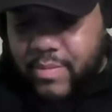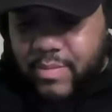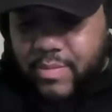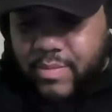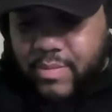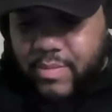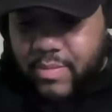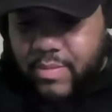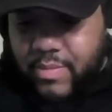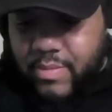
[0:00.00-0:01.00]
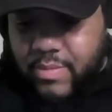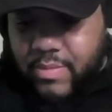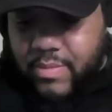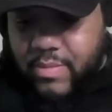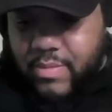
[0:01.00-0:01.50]

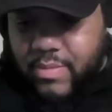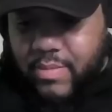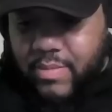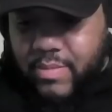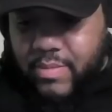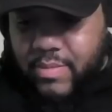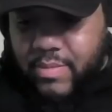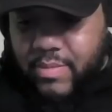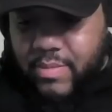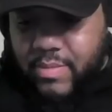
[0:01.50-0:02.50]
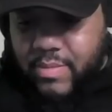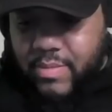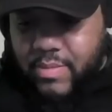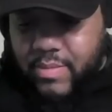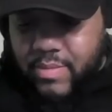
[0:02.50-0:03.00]

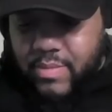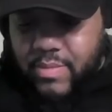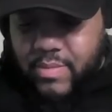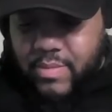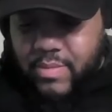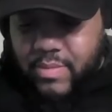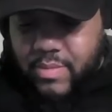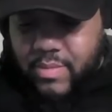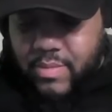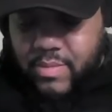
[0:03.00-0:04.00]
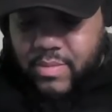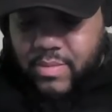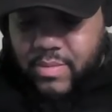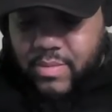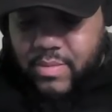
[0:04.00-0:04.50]

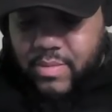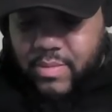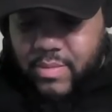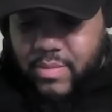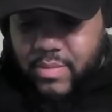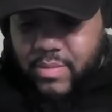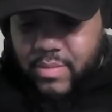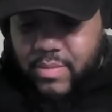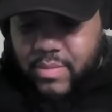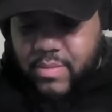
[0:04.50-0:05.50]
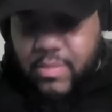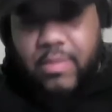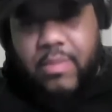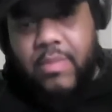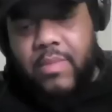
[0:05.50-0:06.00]

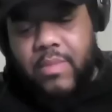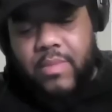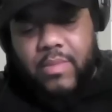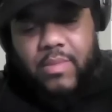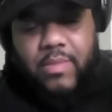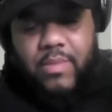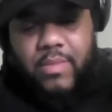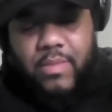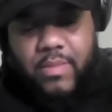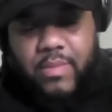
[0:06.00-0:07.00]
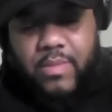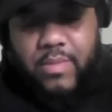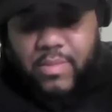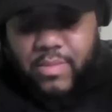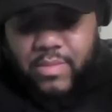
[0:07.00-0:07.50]

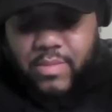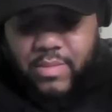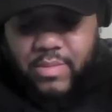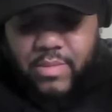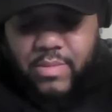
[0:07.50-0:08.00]
(silent)